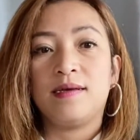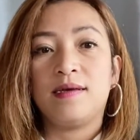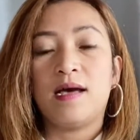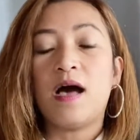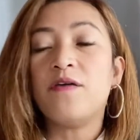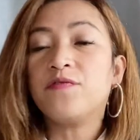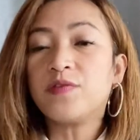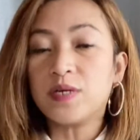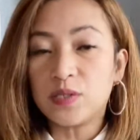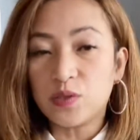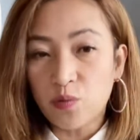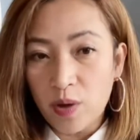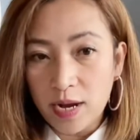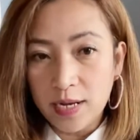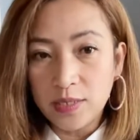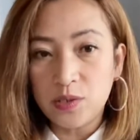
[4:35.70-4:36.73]
after
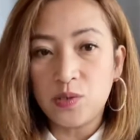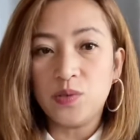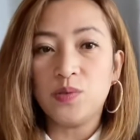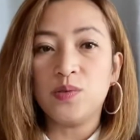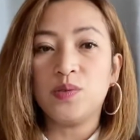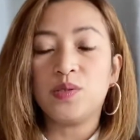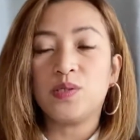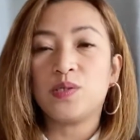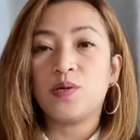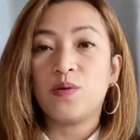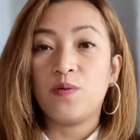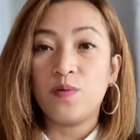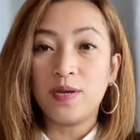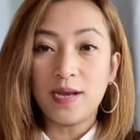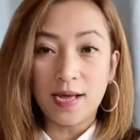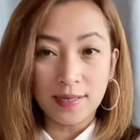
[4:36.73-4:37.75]
toilet use,
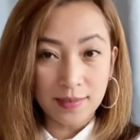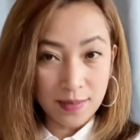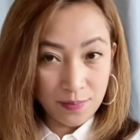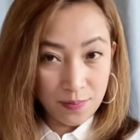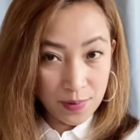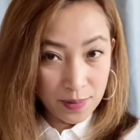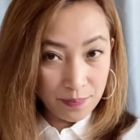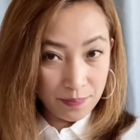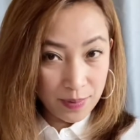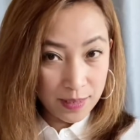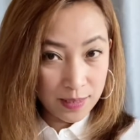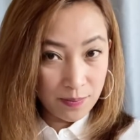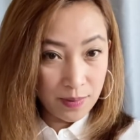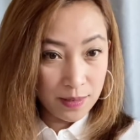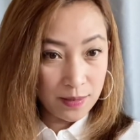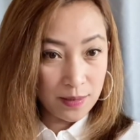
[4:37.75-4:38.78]
when hands are
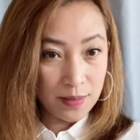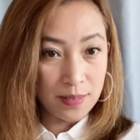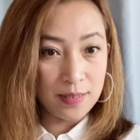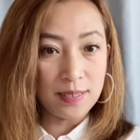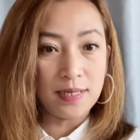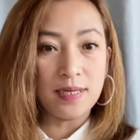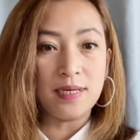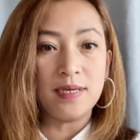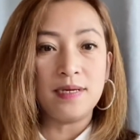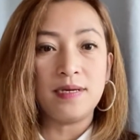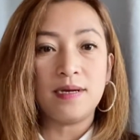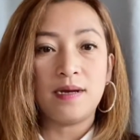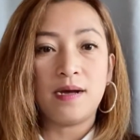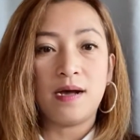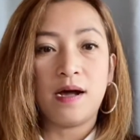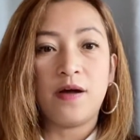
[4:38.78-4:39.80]
visibly dirty,
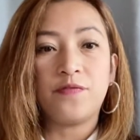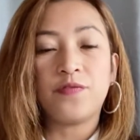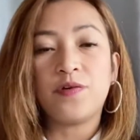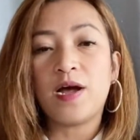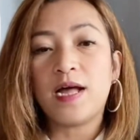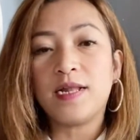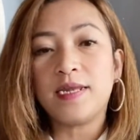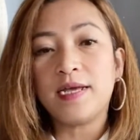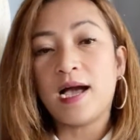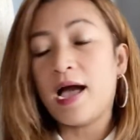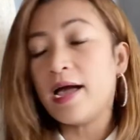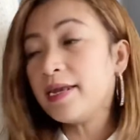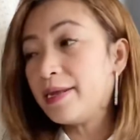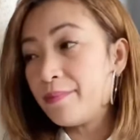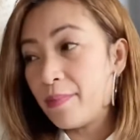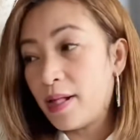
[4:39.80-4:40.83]
after handling
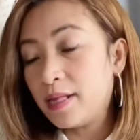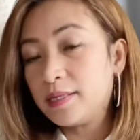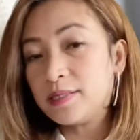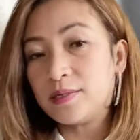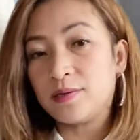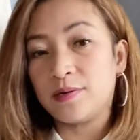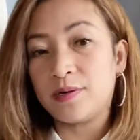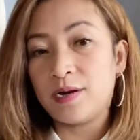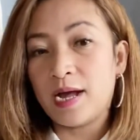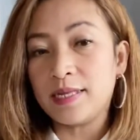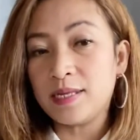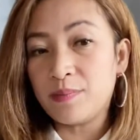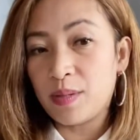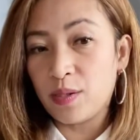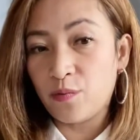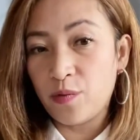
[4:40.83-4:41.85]
animals or
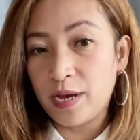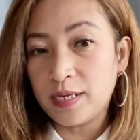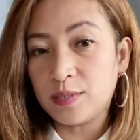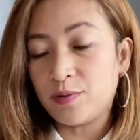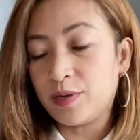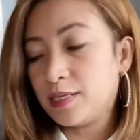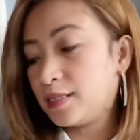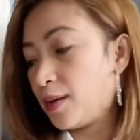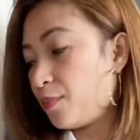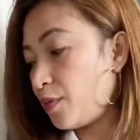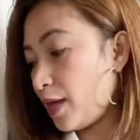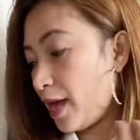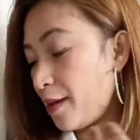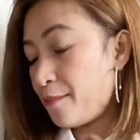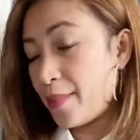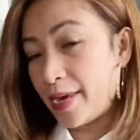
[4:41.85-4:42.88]
animal waste. For example, I
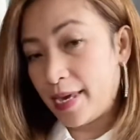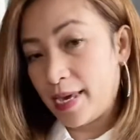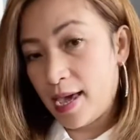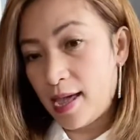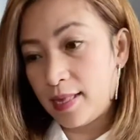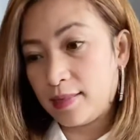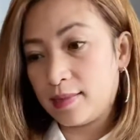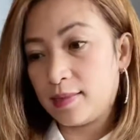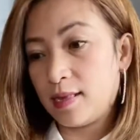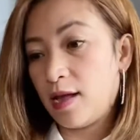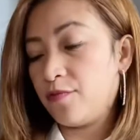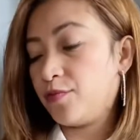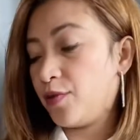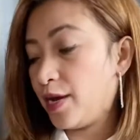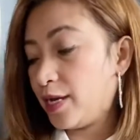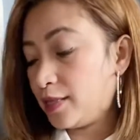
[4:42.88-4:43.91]
have my cat.
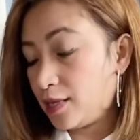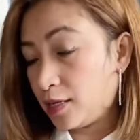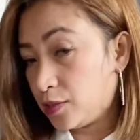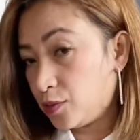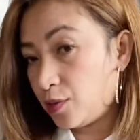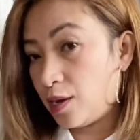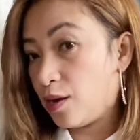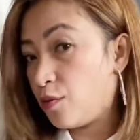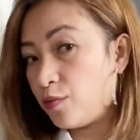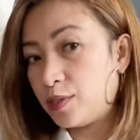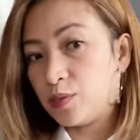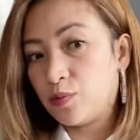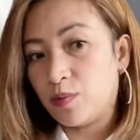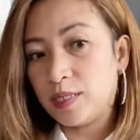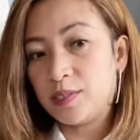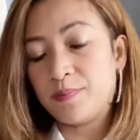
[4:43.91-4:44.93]
After I touch her, I always
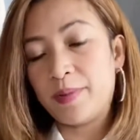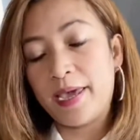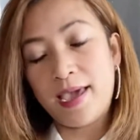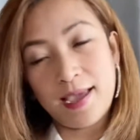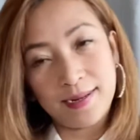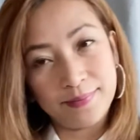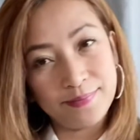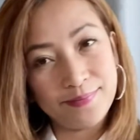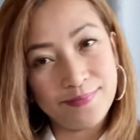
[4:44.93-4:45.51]
wash my hand.